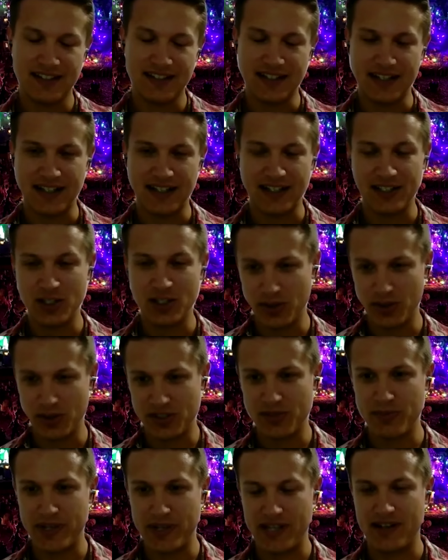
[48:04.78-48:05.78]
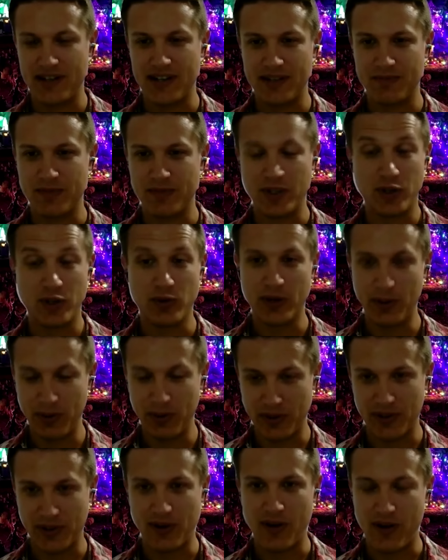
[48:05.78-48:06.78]
I know what you mean. I agree
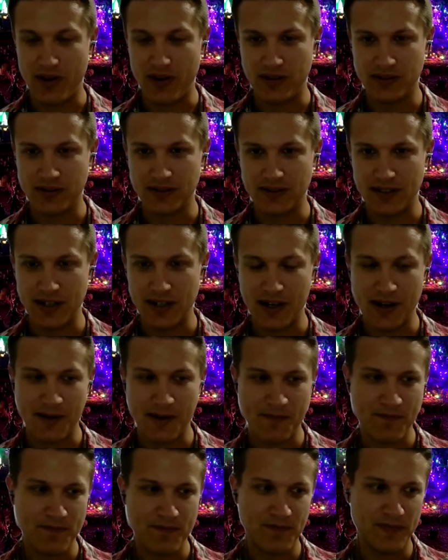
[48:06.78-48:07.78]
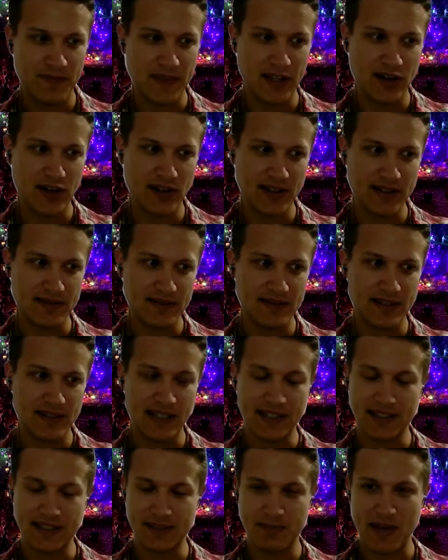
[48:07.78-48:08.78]
with it all. Um, you know, to, to
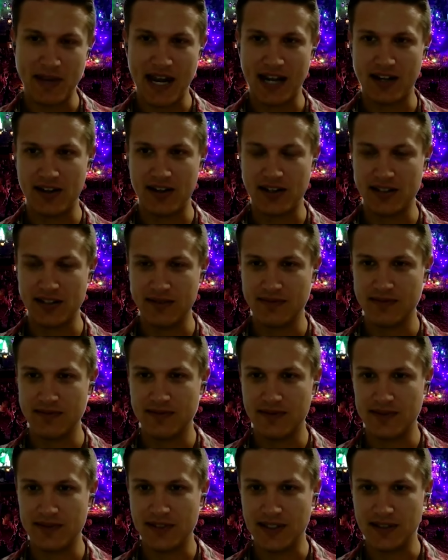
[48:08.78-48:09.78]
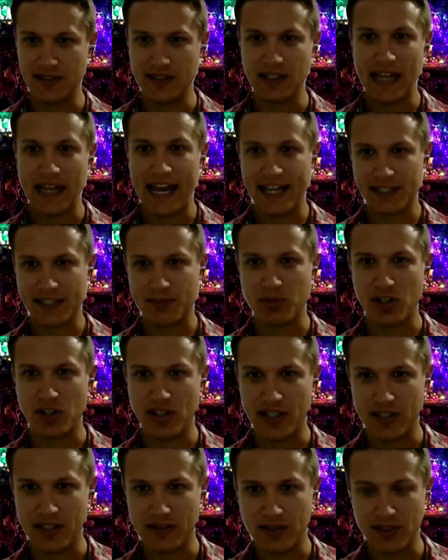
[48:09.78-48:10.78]
get this back on the, the last part
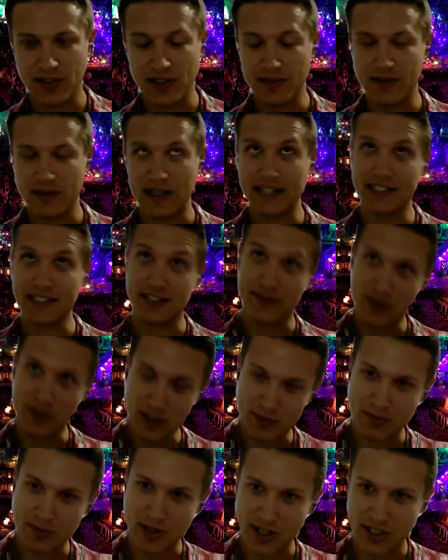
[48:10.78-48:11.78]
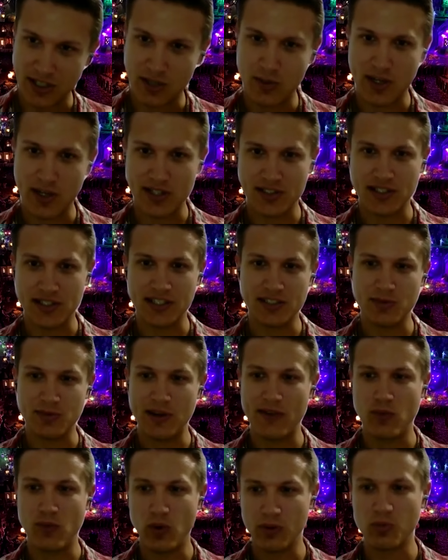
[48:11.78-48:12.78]
of the, of the, I guess the first part of the question, because
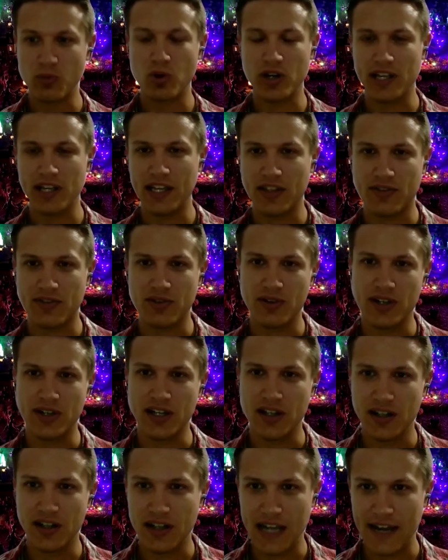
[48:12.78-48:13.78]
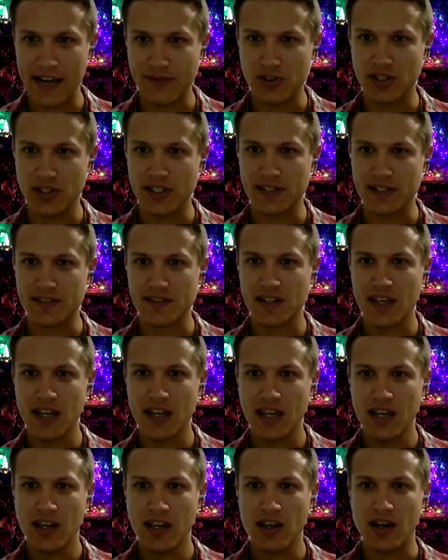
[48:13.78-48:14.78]
we have one more to get through here after this.
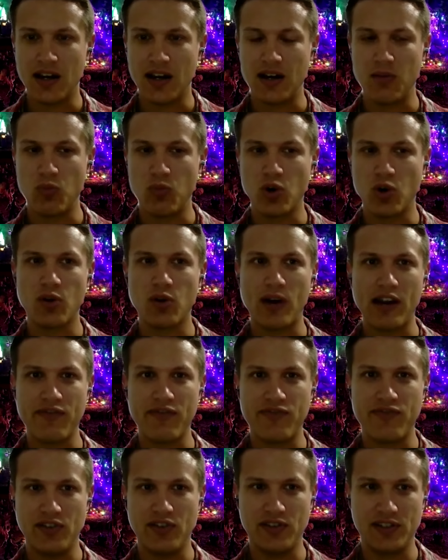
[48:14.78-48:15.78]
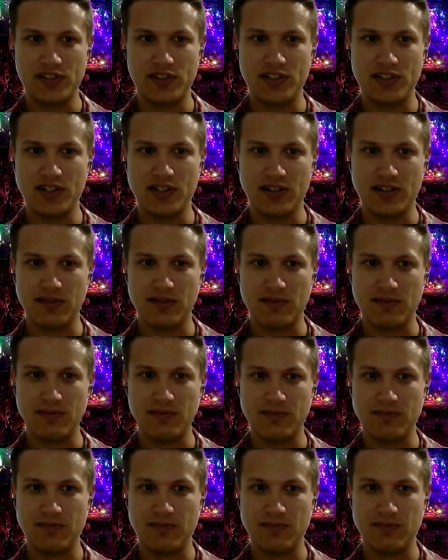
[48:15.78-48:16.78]
Um, where do I feel this year
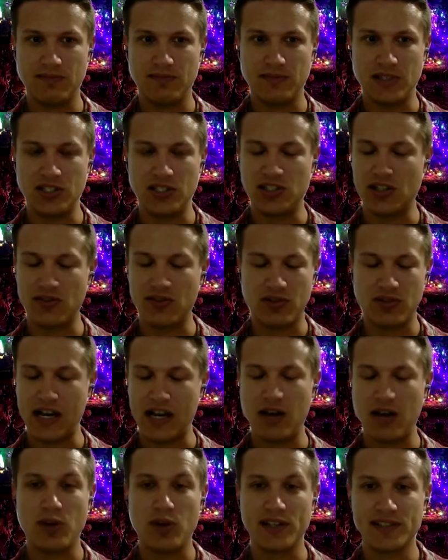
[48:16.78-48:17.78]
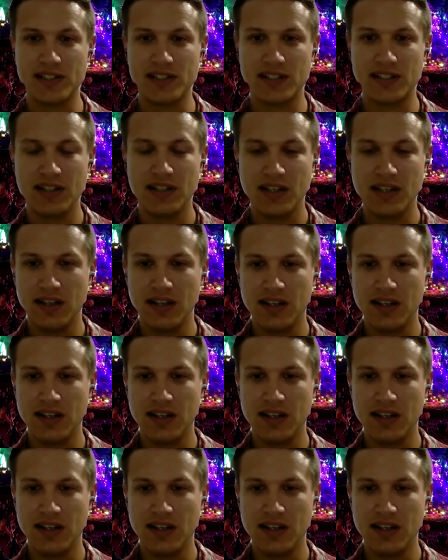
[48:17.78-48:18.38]
in general? How was it?